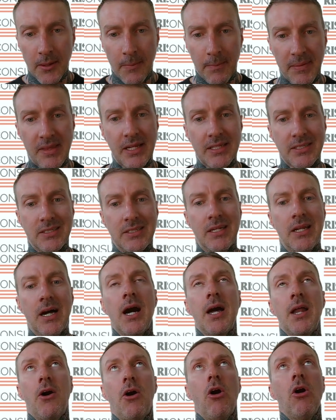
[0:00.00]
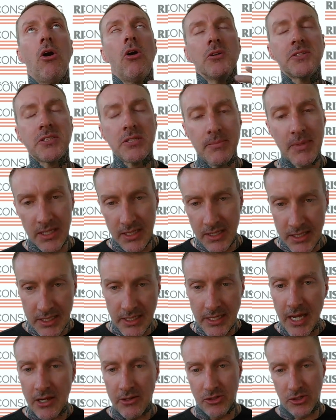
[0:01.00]
but that's not
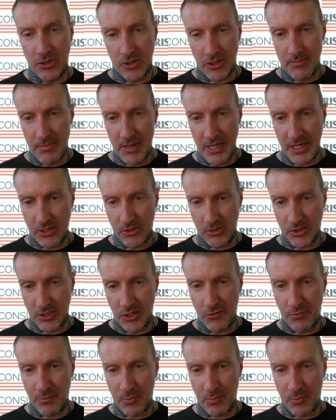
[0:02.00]
ultimately how you're going to make yourself